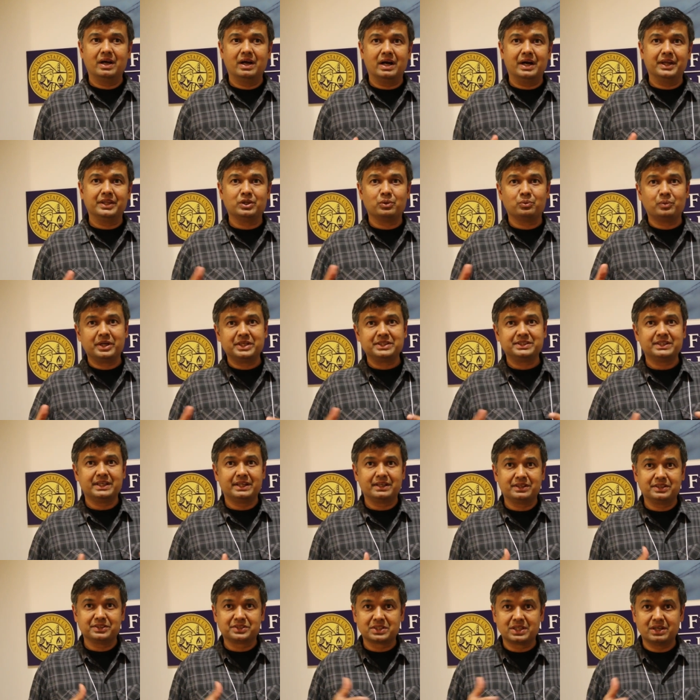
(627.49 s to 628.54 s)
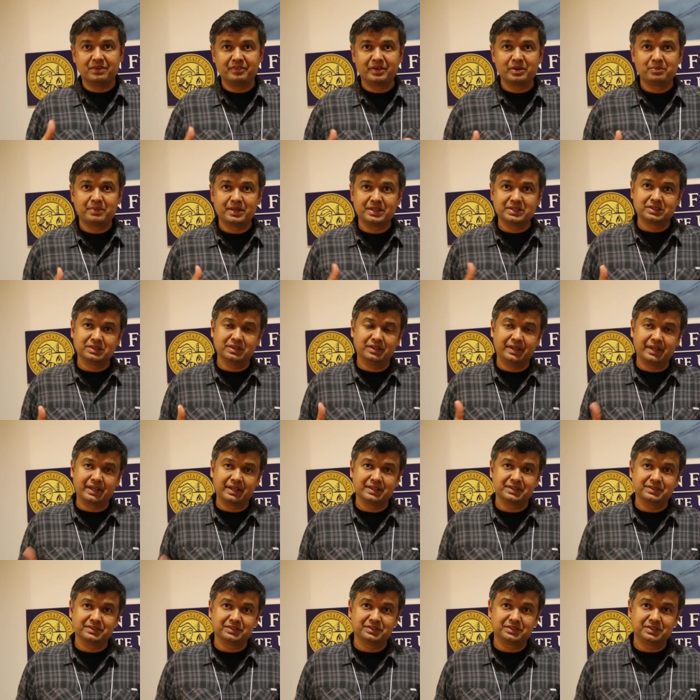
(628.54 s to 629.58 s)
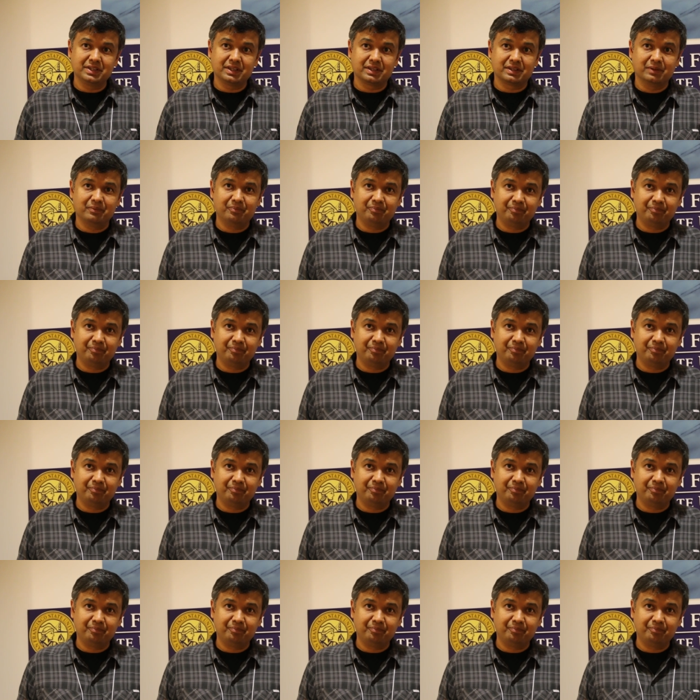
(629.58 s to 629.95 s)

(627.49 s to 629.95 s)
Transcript: Otherwise, that discovery-based learning doesn't stick.